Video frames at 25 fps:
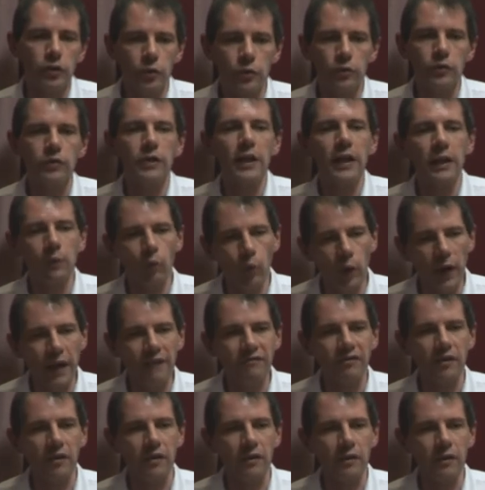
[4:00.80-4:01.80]
Tuesday,
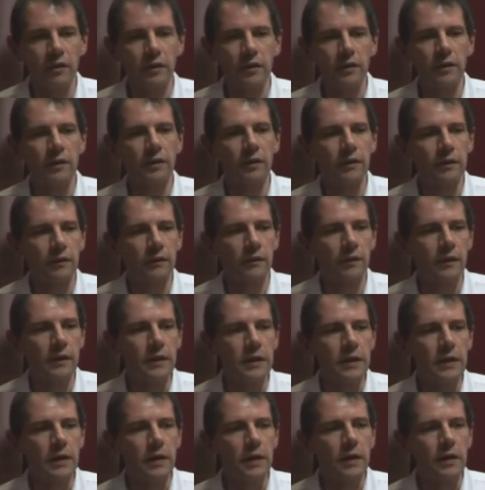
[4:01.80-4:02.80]
whatever.
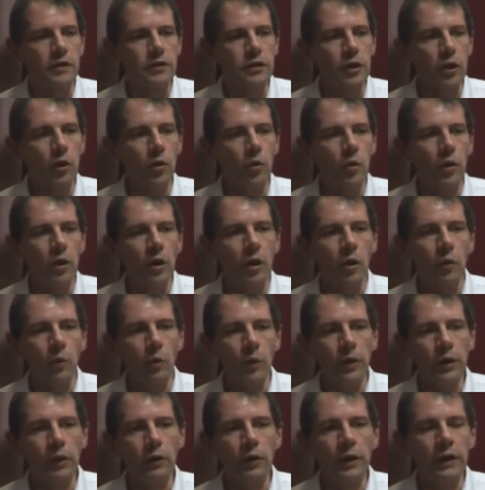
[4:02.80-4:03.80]
So
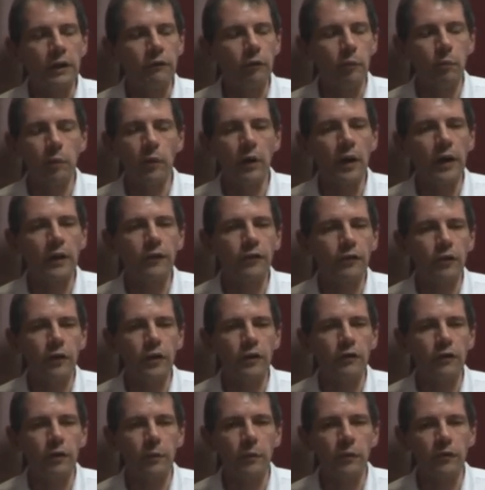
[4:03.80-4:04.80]
when you can have a bright
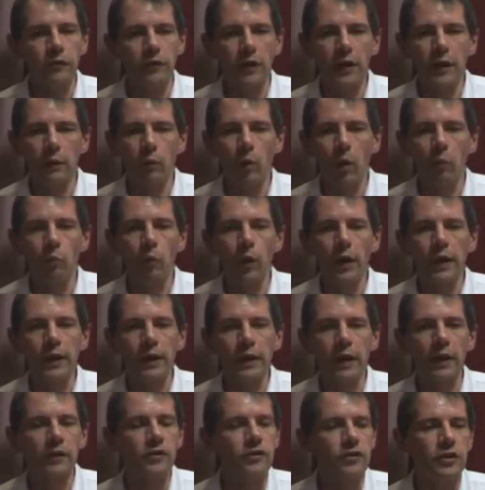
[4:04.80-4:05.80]
sunny summer's day one
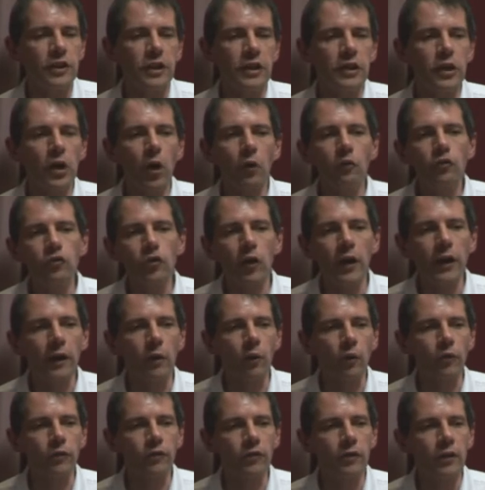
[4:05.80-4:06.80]
week and see no
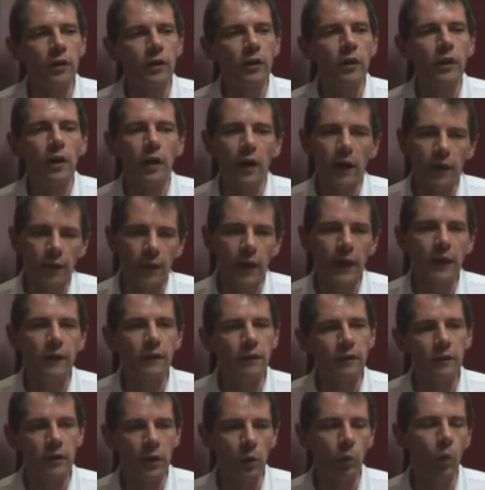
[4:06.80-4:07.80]
trails, and
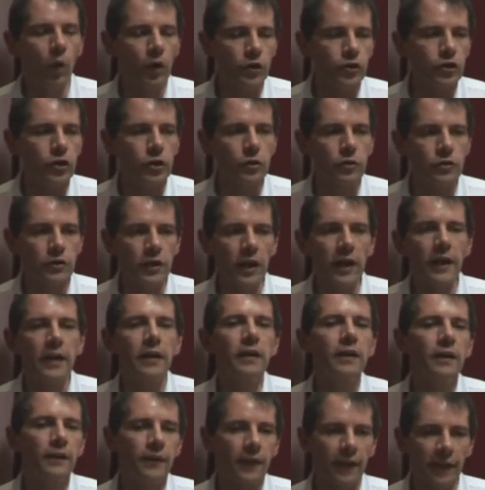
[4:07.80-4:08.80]
then you know one
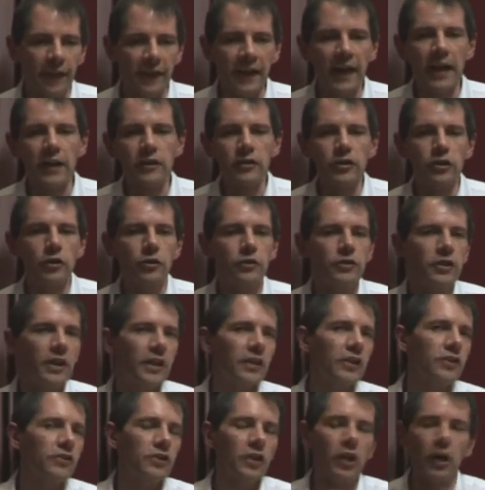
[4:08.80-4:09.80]
Tuesday, then the next
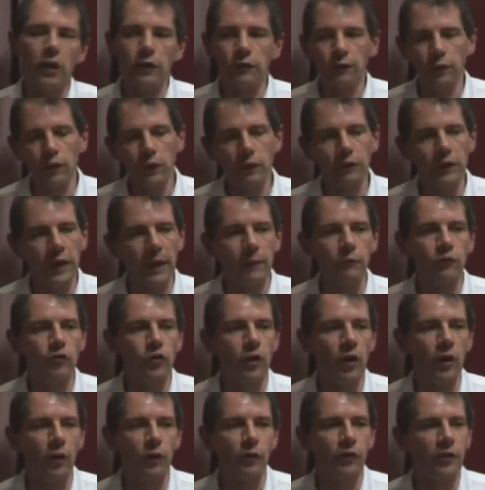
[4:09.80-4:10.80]
Tuesday the sky's full of
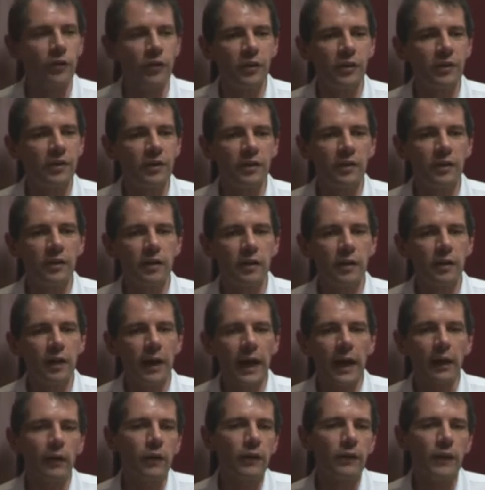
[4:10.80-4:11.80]
chemtrails,
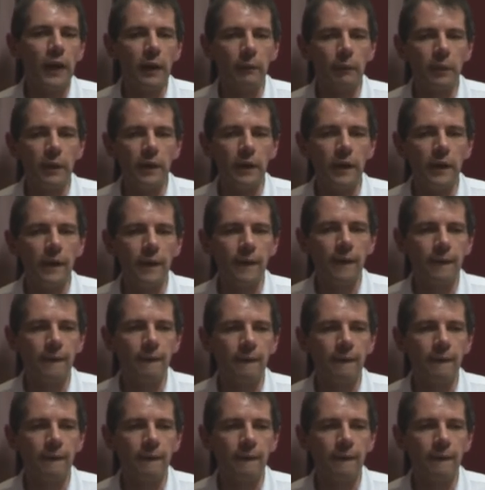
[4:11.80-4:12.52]
how can that be?